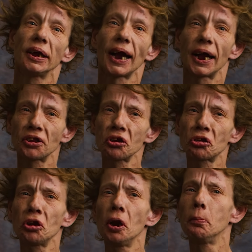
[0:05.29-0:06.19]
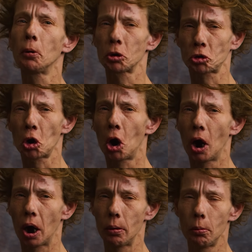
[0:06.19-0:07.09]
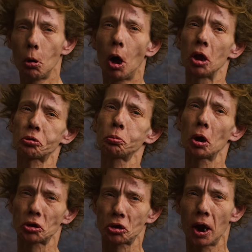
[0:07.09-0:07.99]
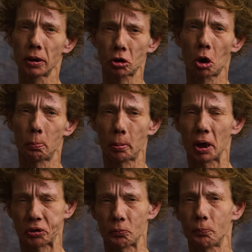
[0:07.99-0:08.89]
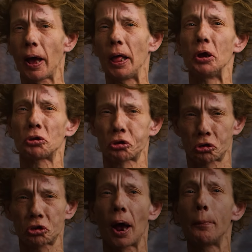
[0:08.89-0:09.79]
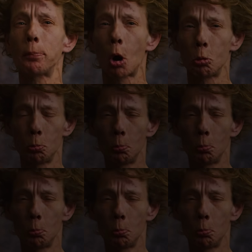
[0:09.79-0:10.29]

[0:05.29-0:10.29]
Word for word: Kansas City, Missouri. Oh, a small town called Pleasant Valley. It's a suburb.